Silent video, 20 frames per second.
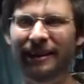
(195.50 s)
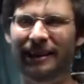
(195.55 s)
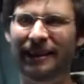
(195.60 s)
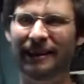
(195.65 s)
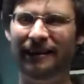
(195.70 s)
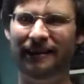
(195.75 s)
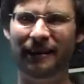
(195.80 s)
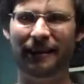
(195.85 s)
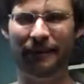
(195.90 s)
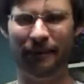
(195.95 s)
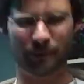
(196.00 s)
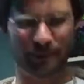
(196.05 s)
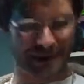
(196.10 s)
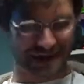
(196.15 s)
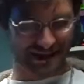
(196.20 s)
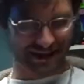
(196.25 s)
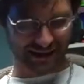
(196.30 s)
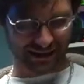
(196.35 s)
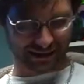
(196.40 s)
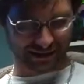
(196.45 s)
it
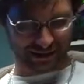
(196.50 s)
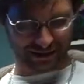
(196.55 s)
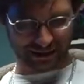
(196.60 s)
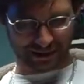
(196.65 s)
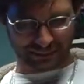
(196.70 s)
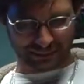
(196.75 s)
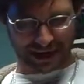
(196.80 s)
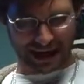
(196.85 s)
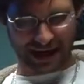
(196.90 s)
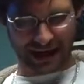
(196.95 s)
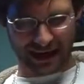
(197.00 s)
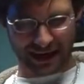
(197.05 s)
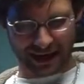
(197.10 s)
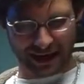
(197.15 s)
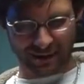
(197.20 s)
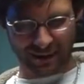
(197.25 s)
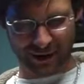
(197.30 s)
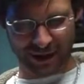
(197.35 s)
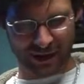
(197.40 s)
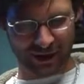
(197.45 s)
basically is like my
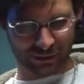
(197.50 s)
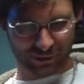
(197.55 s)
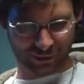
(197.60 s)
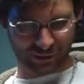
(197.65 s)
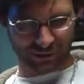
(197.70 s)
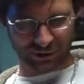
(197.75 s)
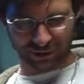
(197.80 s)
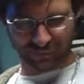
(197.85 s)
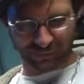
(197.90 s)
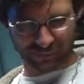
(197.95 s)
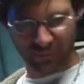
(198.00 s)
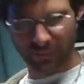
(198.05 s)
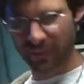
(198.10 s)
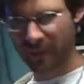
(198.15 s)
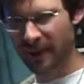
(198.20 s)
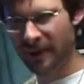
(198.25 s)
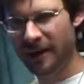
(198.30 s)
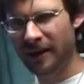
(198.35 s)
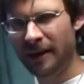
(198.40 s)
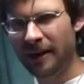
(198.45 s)
hobby. I don't really,
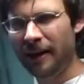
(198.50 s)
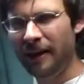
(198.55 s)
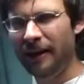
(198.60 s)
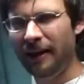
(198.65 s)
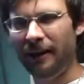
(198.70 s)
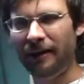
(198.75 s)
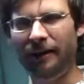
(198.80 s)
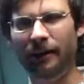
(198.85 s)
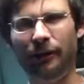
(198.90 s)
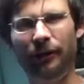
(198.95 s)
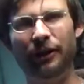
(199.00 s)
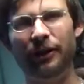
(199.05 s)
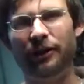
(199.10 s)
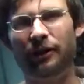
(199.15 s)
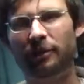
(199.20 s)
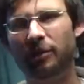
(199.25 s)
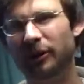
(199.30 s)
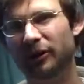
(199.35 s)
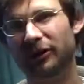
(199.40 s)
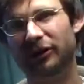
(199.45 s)
the only
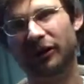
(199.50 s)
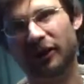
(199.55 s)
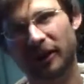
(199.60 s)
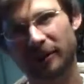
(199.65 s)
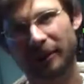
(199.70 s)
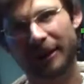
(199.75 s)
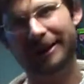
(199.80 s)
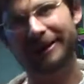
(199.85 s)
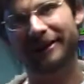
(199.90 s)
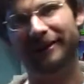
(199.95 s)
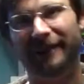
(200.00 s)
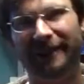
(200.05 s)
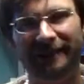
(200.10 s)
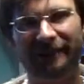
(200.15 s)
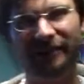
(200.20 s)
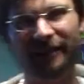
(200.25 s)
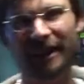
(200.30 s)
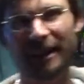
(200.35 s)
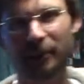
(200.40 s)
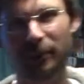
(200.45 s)
other person in my direct
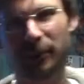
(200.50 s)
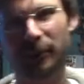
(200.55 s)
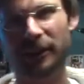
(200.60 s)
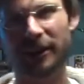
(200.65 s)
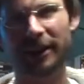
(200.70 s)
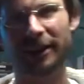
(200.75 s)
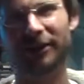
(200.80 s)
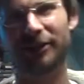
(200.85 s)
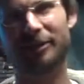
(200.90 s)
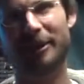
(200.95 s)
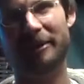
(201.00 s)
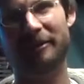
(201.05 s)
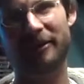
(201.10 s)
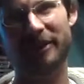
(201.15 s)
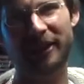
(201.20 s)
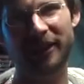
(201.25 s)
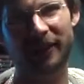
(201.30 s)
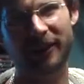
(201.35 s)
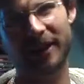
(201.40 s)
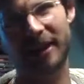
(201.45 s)
family who cares about
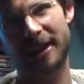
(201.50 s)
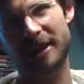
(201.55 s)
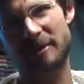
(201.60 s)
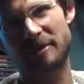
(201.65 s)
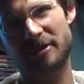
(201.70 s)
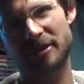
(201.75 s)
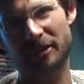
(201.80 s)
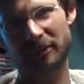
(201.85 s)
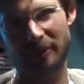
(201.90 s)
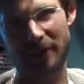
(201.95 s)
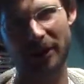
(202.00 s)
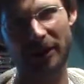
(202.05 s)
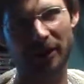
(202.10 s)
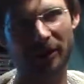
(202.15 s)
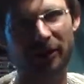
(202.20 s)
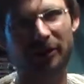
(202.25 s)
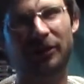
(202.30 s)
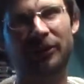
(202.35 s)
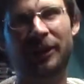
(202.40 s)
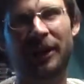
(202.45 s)
video games is my
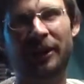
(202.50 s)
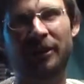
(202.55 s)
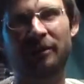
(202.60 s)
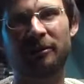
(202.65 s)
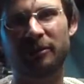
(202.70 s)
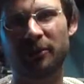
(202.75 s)
uncle down in